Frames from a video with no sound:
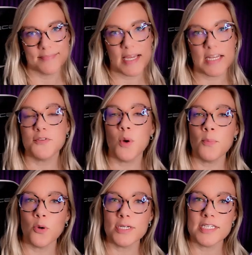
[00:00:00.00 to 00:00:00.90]
And if you want
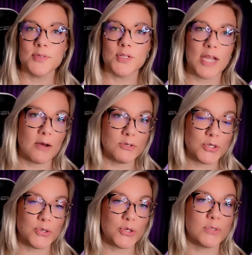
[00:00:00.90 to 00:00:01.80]
more tips on how to
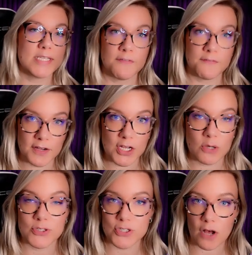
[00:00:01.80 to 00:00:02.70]
use InVideo
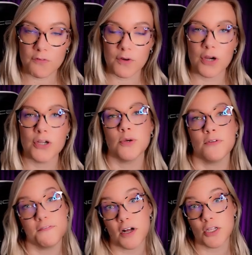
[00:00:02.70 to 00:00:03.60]
software, you can
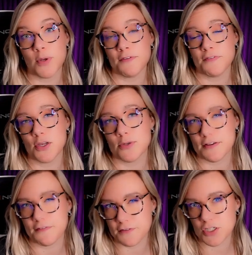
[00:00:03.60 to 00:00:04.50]
follow InVideo's
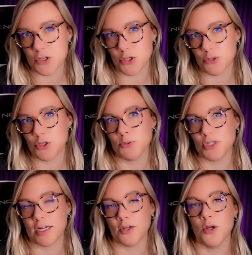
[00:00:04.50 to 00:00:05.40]
official YouTube
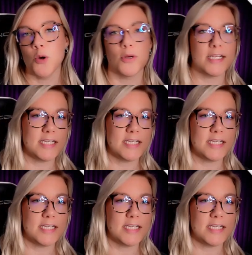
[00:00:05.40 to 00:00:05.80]
channel where they